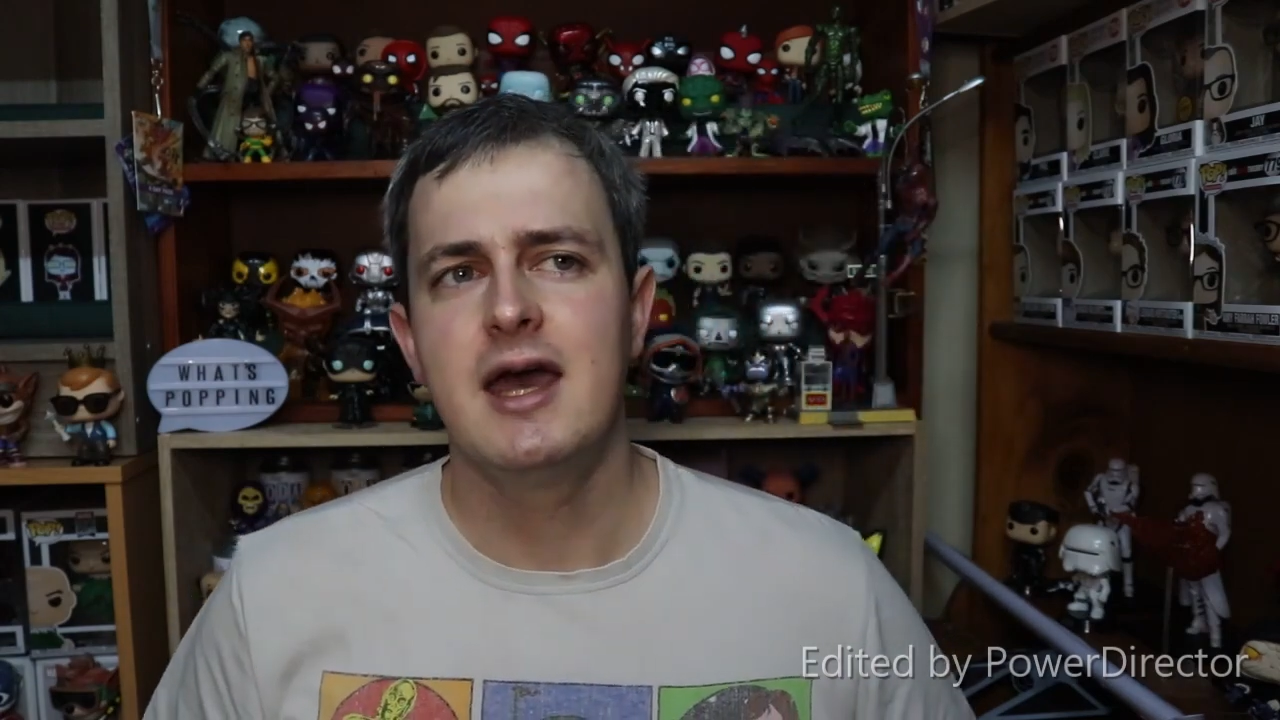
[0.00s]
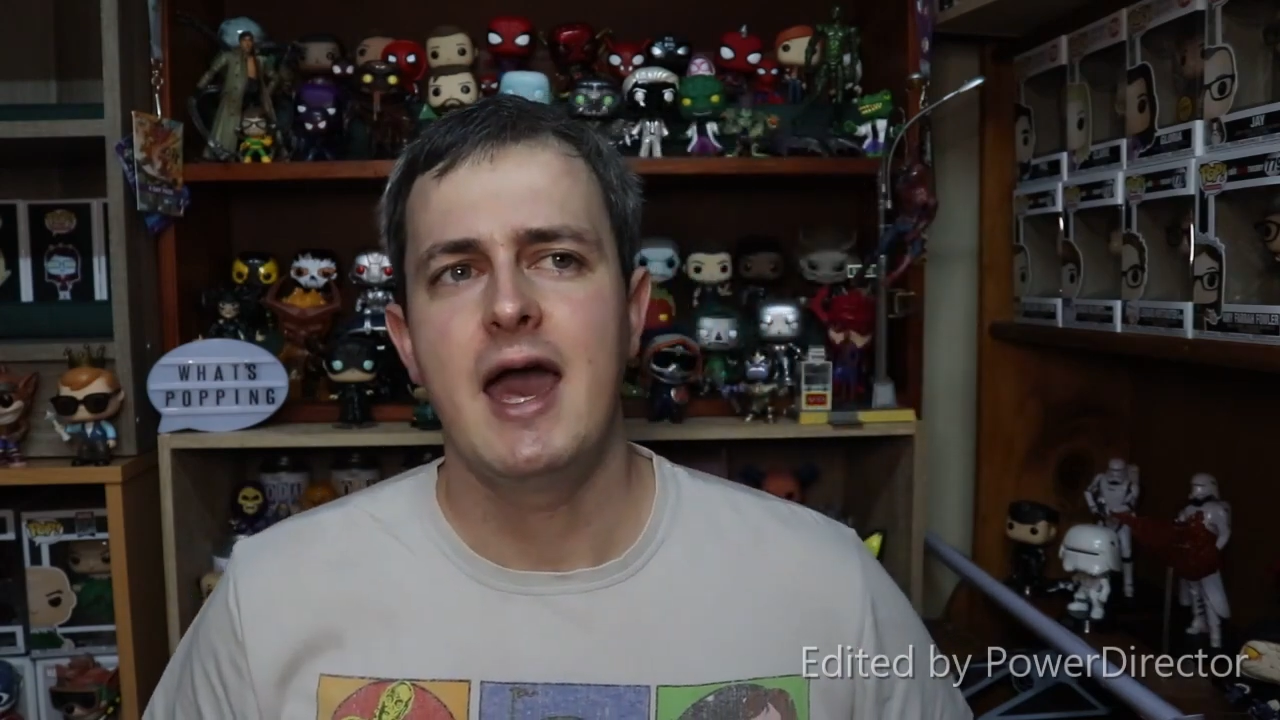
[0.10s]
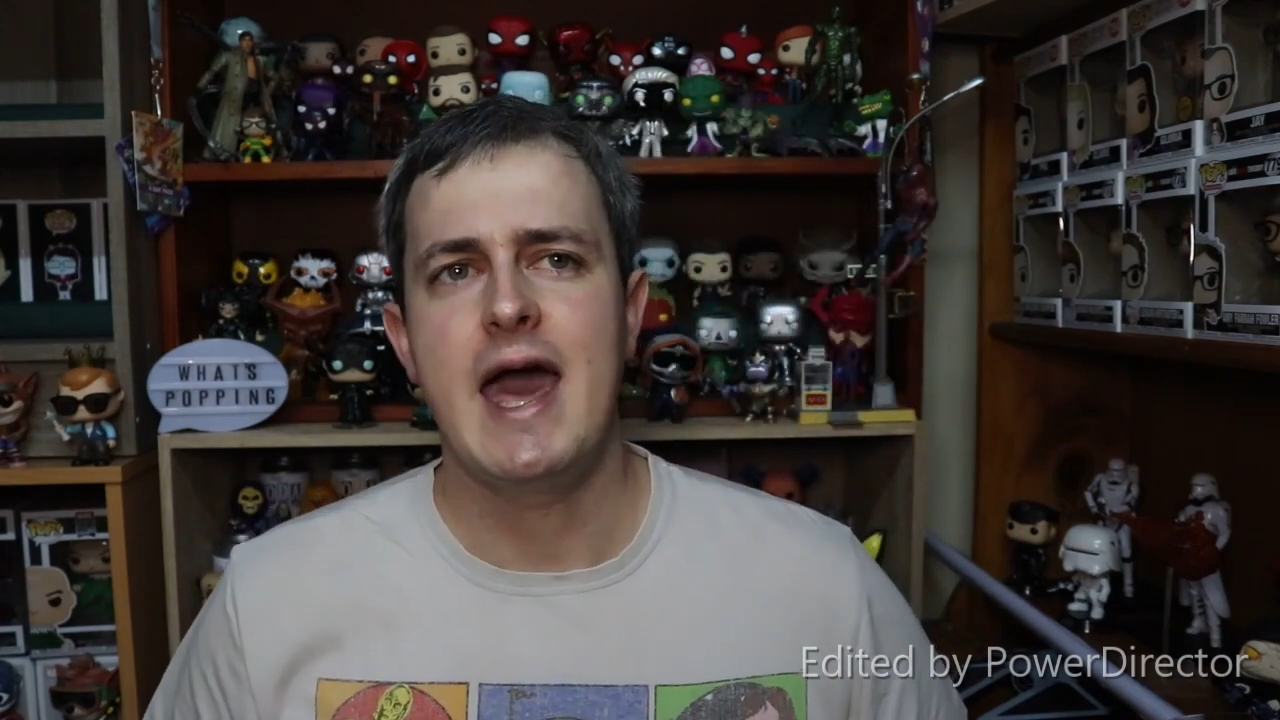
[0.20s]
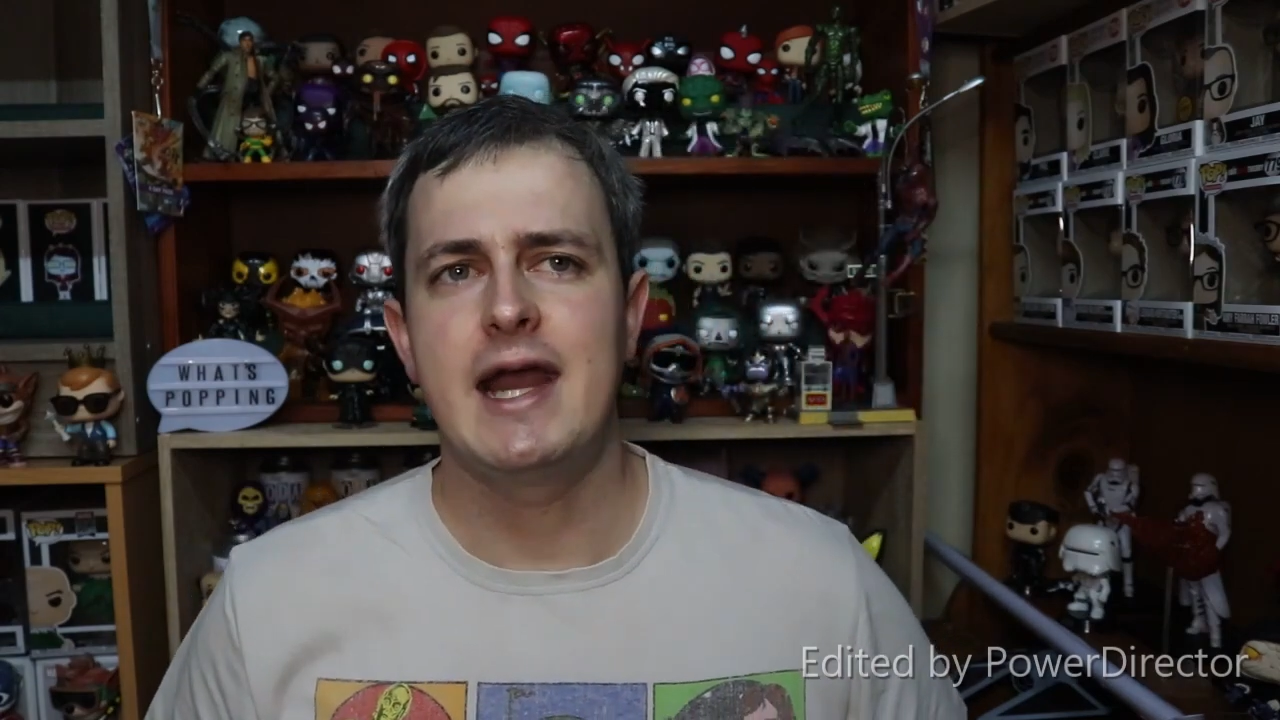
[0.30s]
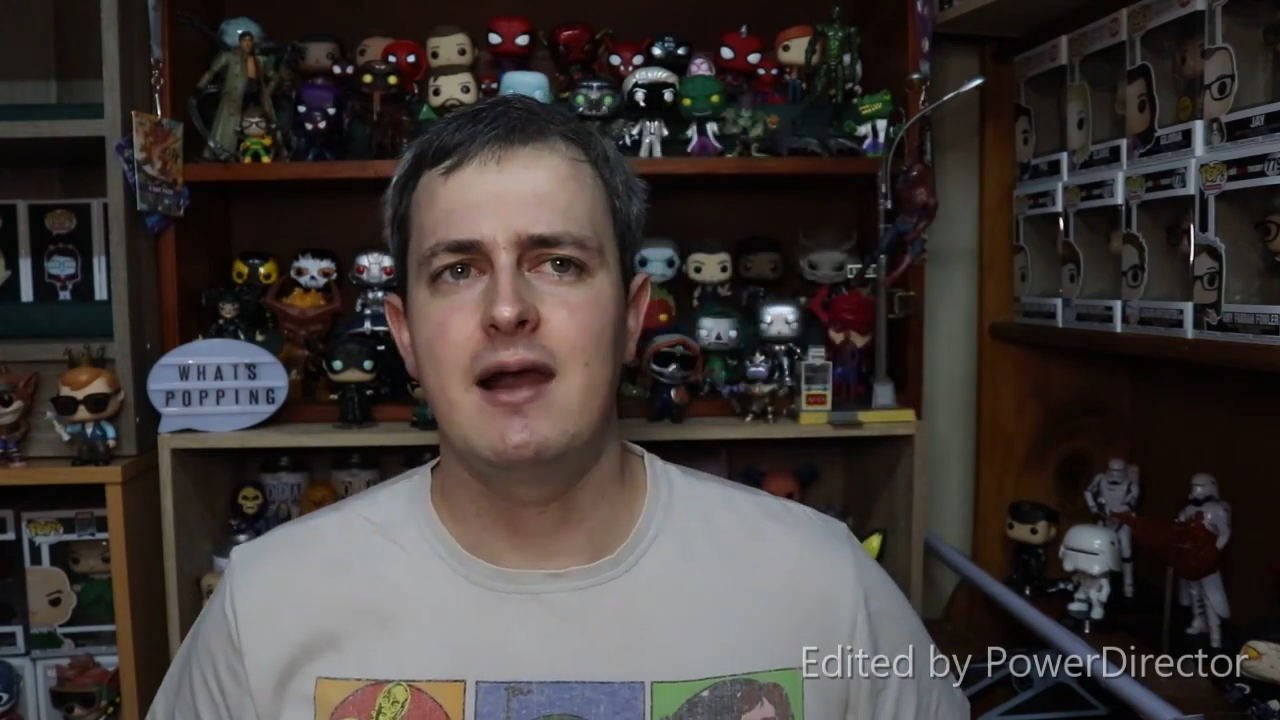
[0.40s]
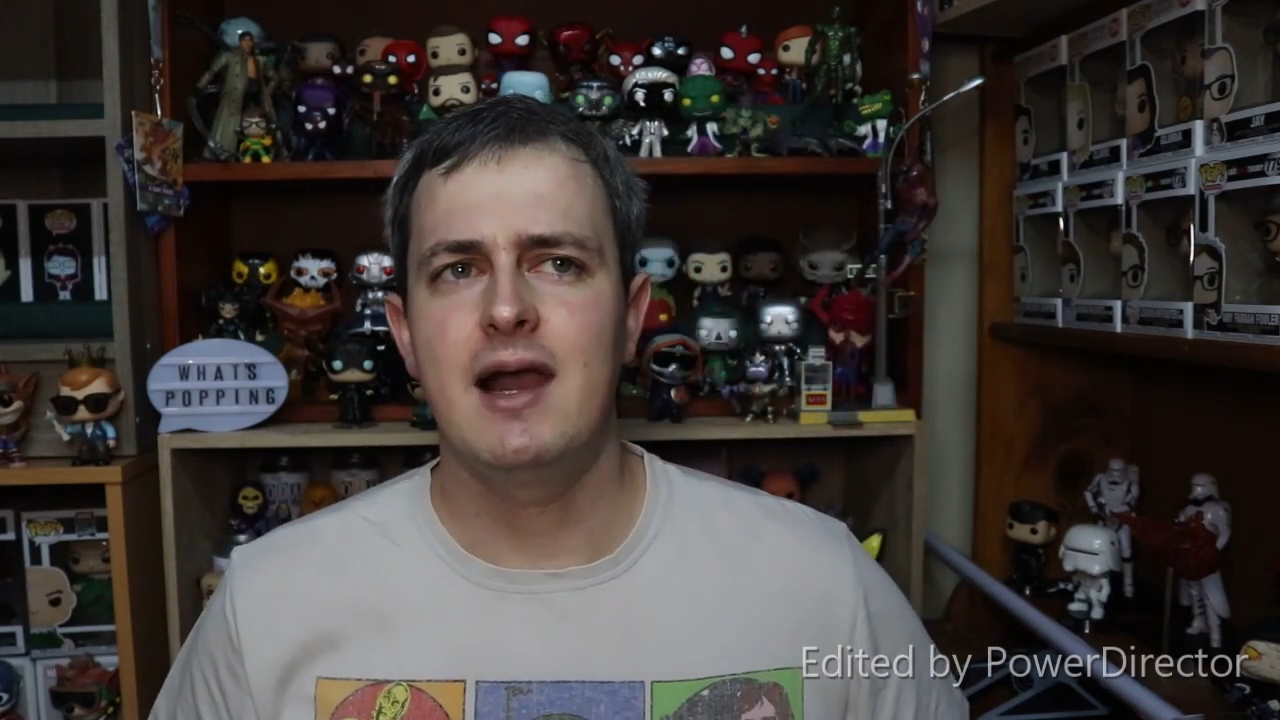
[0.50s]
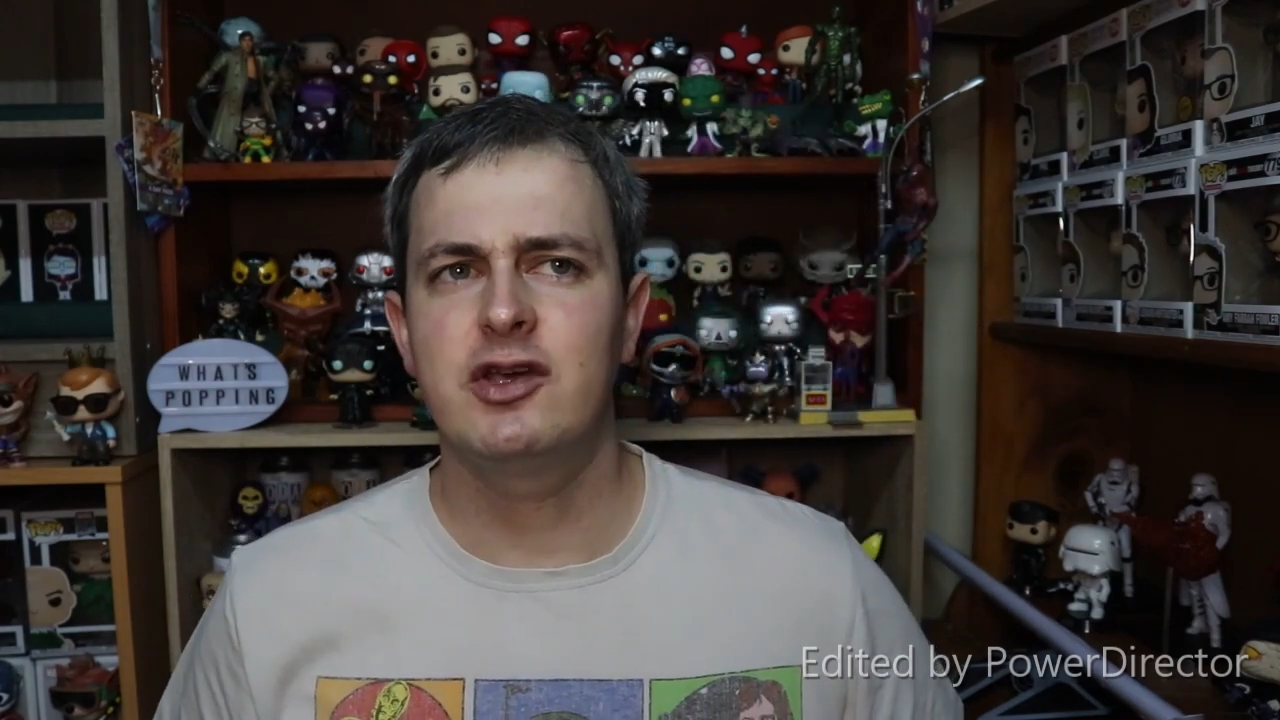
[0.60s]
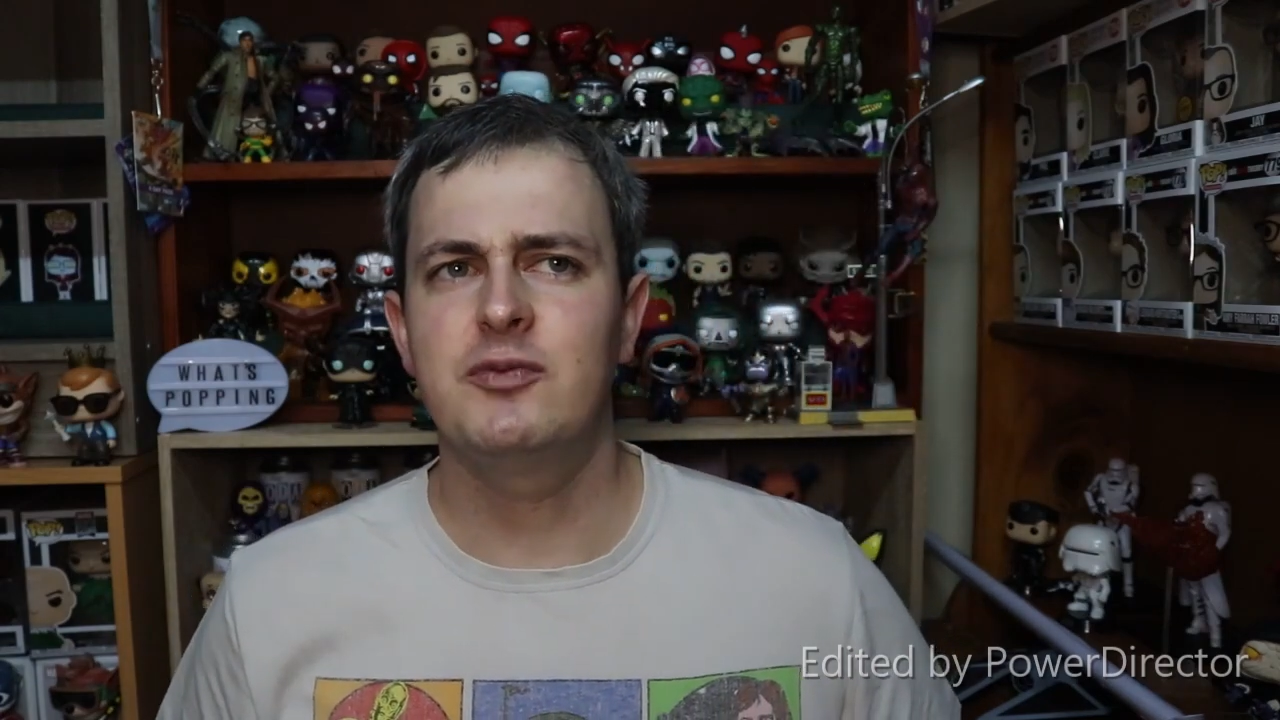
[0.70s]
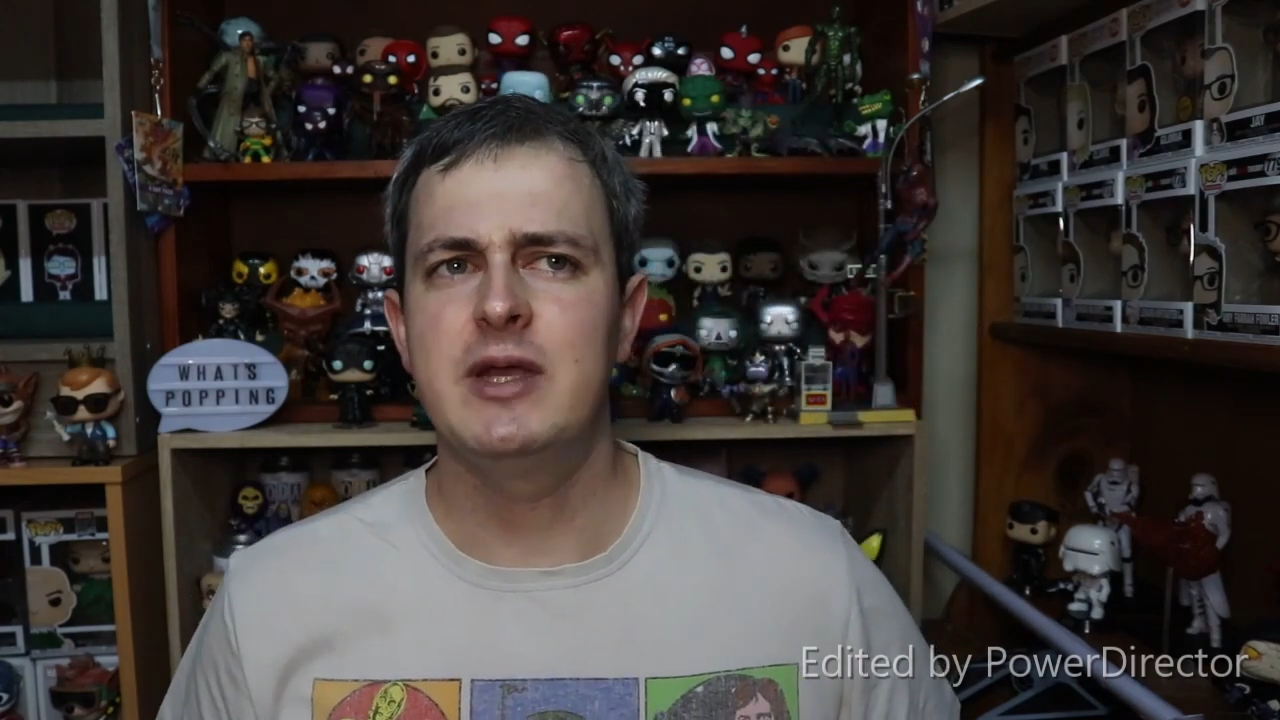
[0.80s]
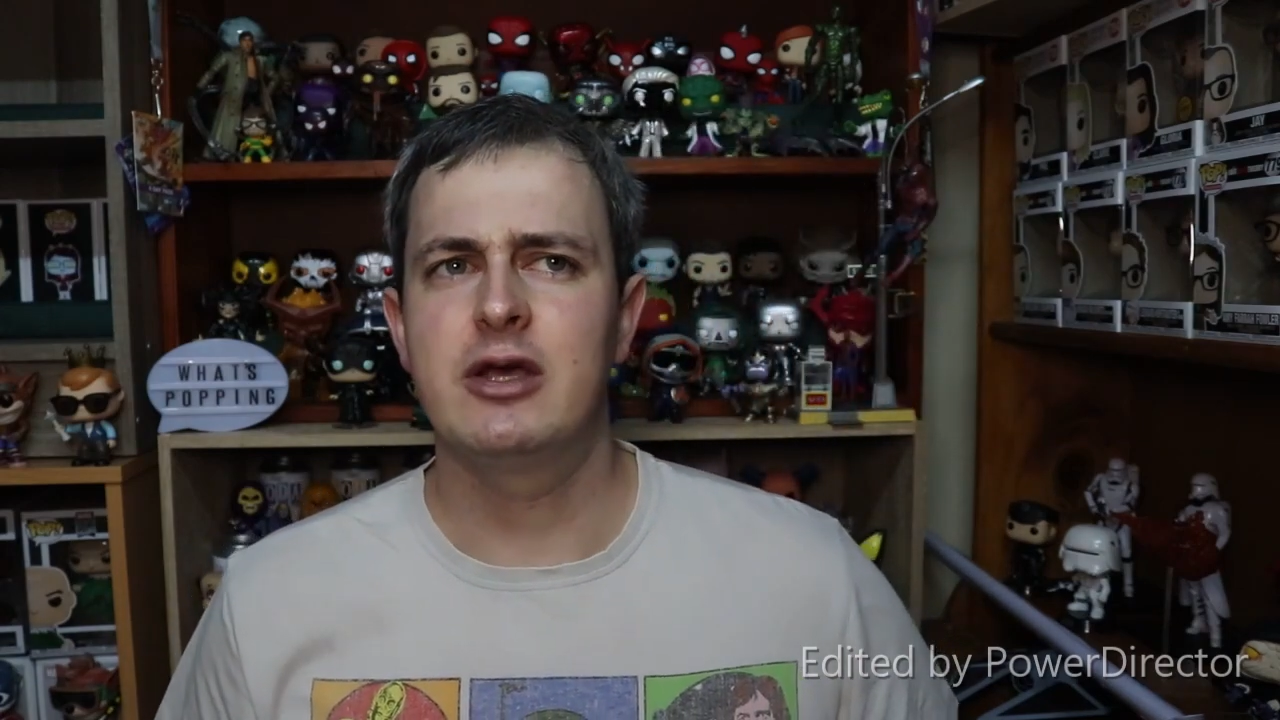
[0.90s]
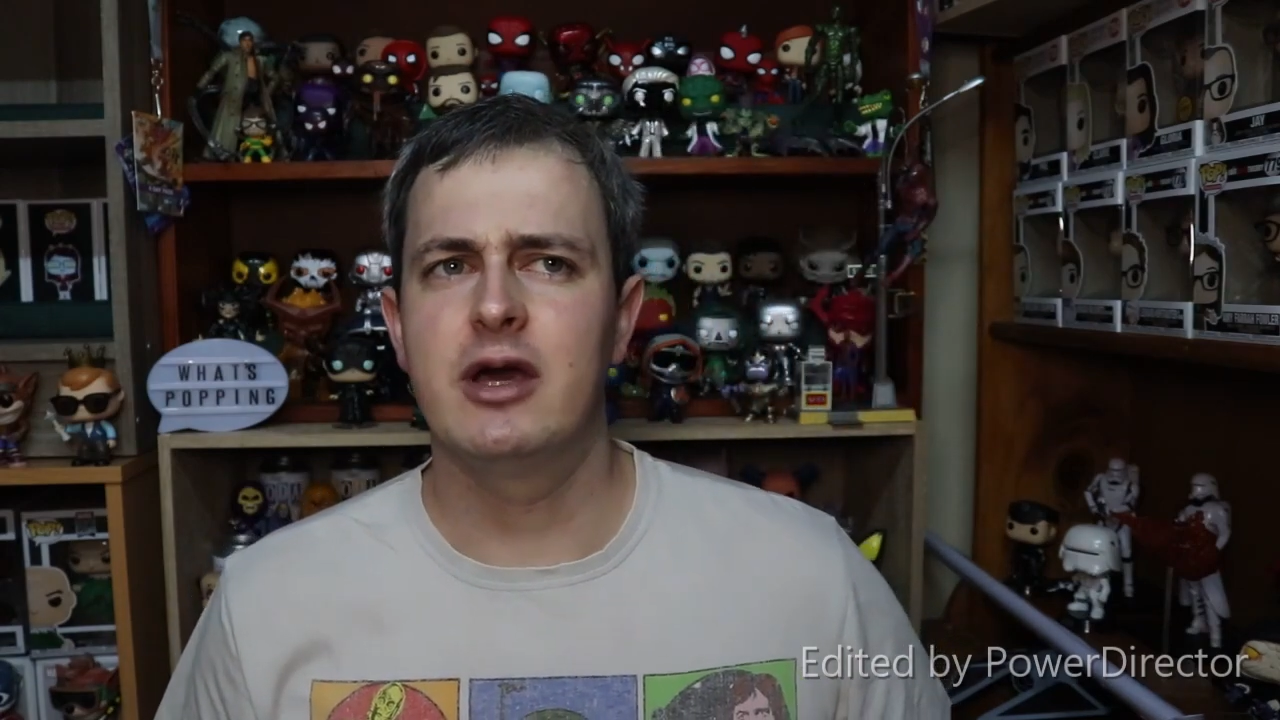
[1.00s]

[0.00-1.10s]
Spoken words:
and our luck's been